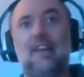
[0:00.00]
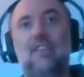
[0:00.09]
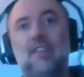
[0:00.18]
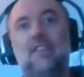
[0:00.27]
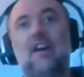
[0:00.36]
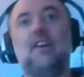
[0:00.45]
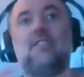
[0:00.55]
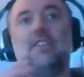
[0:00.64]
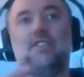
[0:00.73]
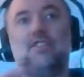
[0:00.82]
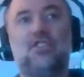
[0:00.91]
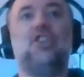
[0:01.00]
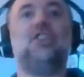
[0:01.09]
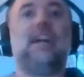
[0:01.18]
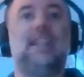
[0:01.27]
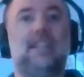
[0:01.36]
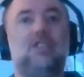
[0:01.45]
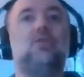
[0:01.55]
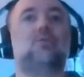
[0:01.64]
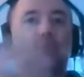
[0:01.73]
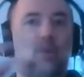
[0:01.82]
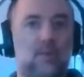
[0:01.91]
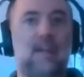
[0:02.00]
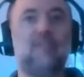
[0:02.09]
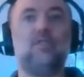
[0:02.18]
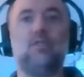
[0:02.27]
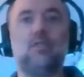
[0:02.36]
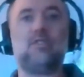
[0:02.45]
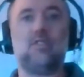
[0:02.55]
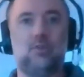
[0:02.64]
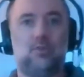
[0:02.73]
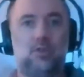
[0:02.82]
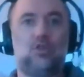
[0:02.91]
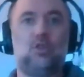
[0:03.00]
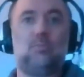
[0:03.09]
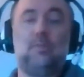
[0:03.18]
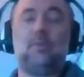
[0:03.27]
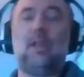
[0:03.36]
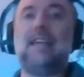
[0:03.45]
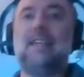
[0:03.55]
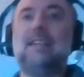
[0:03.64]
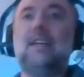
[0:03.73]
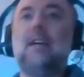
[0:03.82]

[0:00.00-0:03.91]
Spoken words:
And then the artists turned that into proper levels that could be played.